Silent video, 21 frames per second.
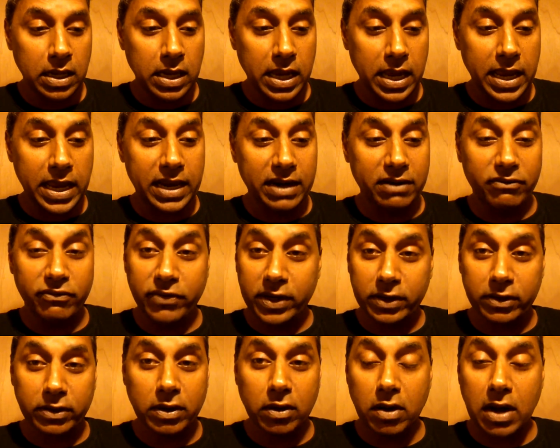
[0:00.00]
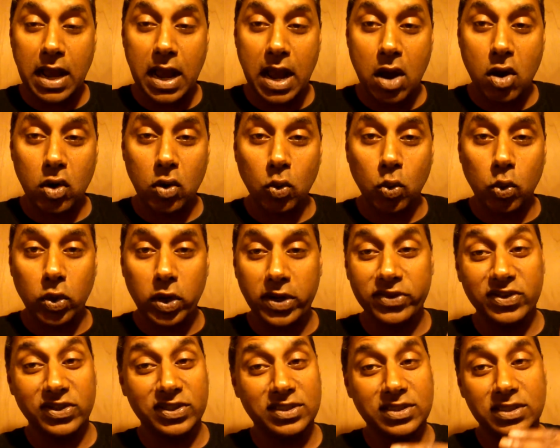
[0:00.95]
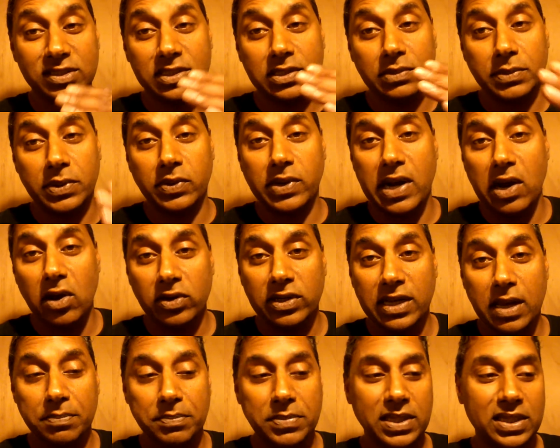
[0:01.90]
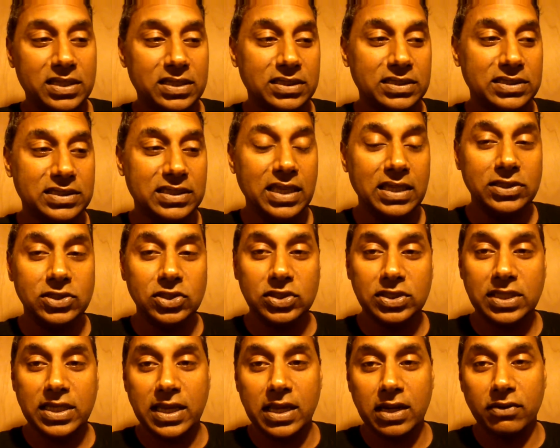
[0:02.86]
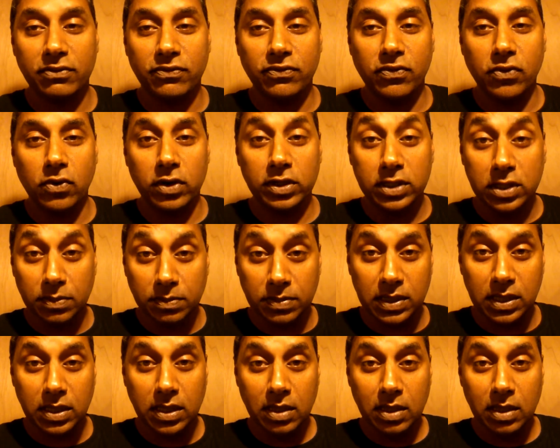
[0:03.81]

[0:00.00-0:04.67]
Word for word: And figure out how to work their system around that because they just can't afford to be